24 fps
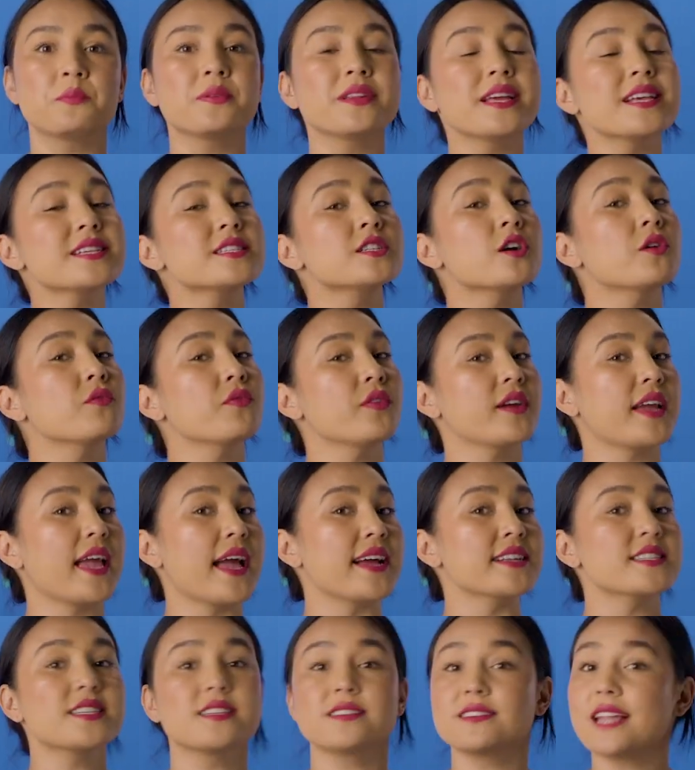please don't
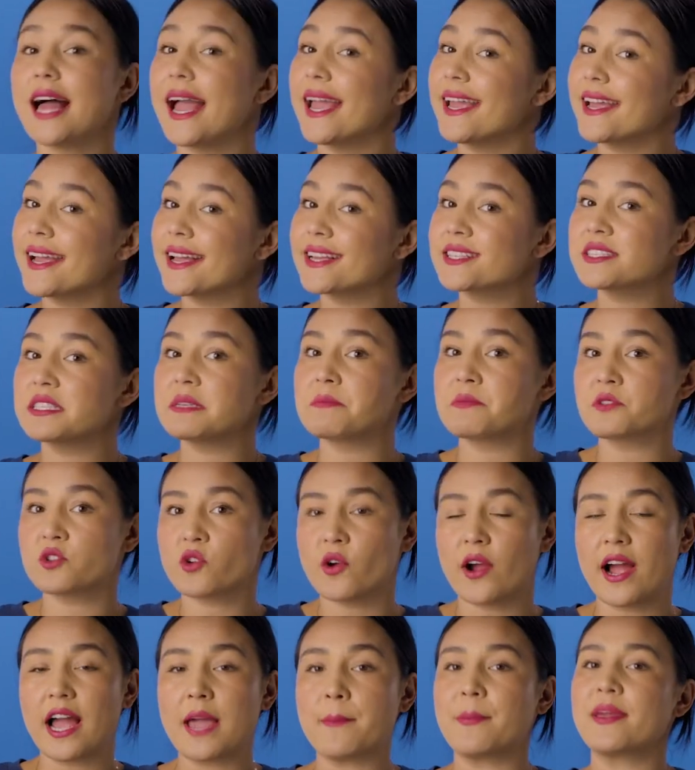forget to like,
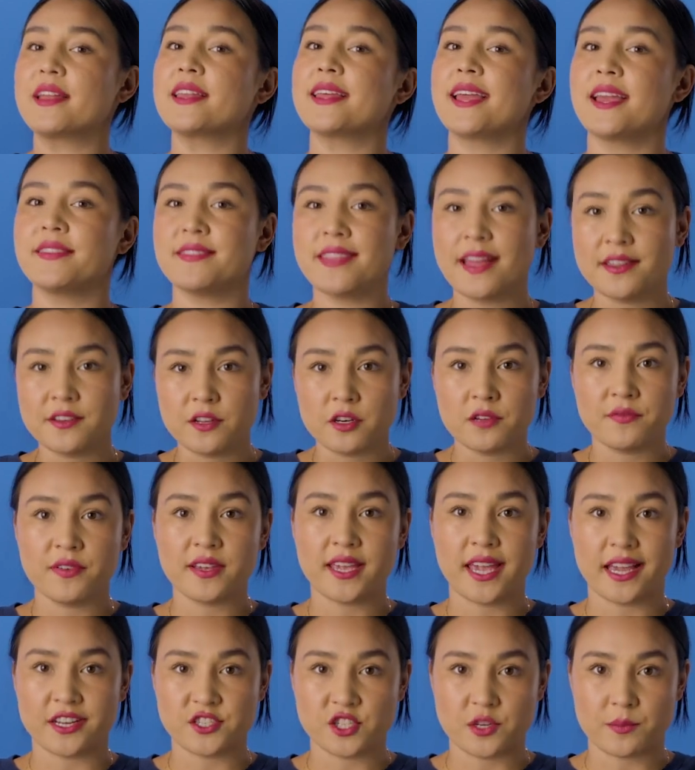subscribe, and hit that
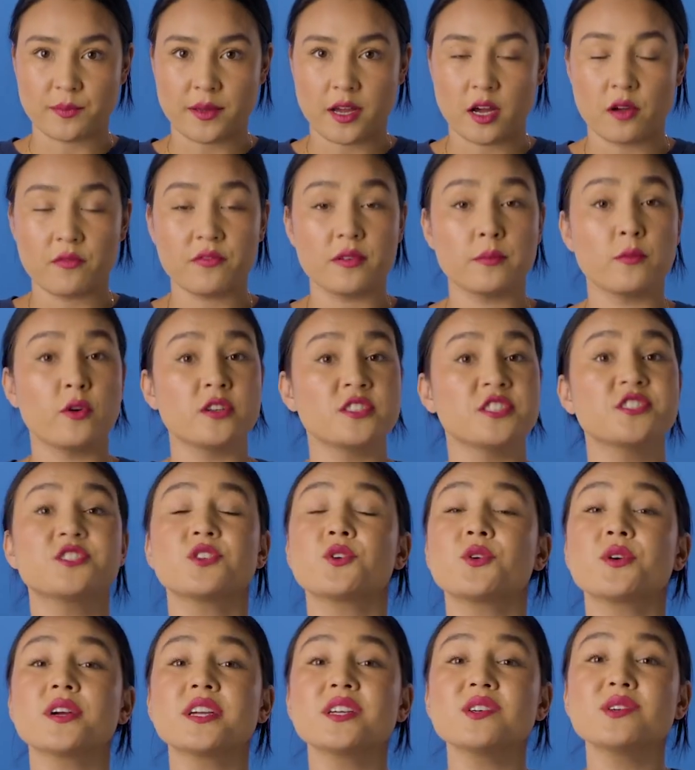notification bell for more
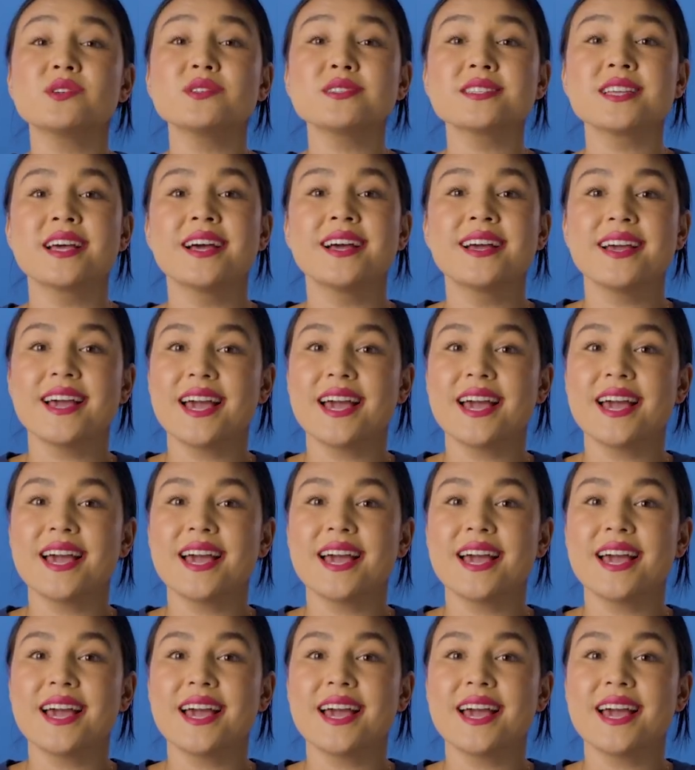tutorials,